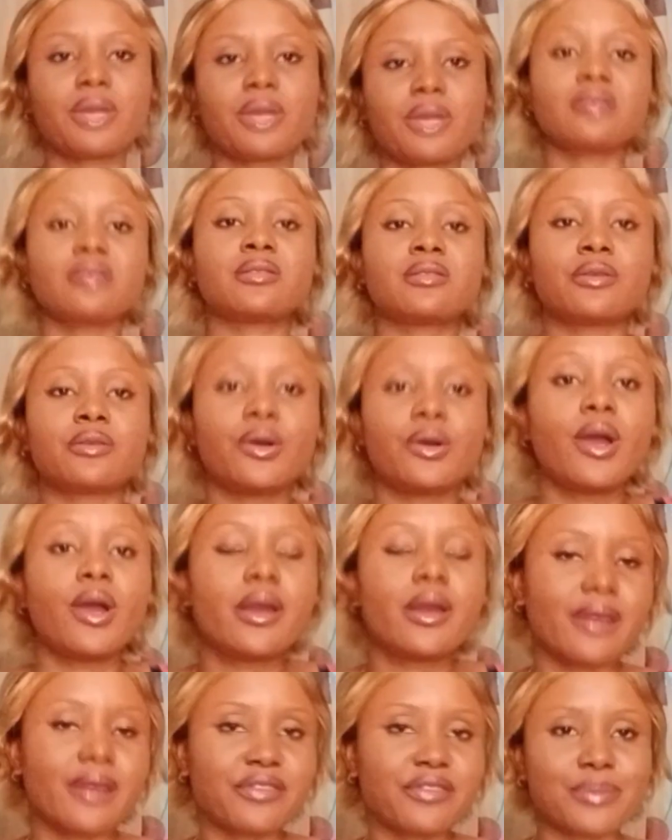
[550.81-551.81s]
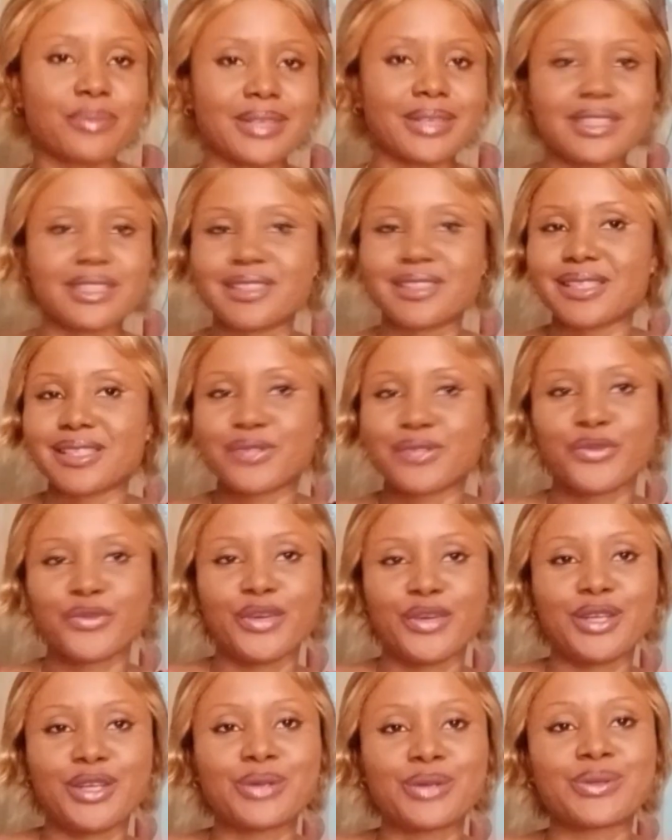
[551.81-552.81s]
So you have to manage this
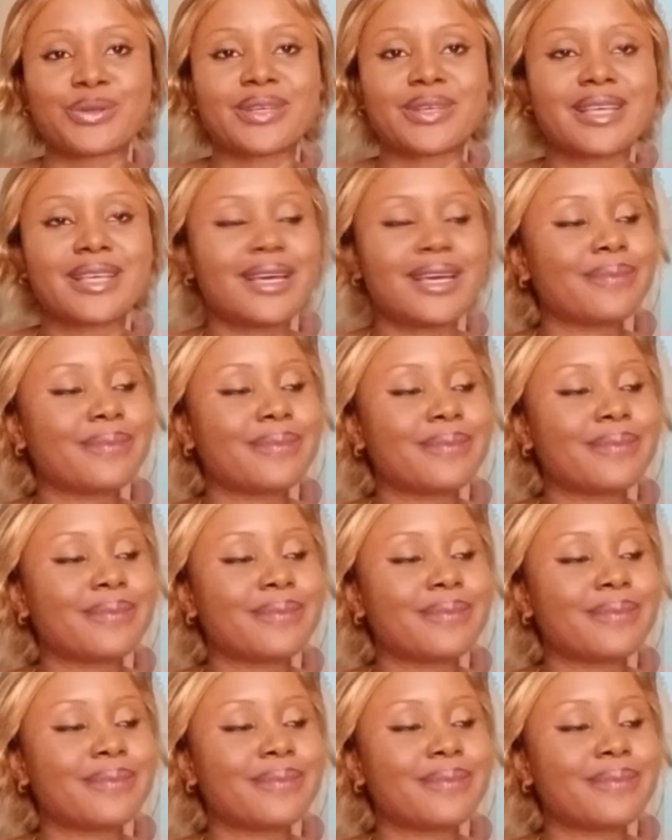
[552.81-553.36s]
video, okay?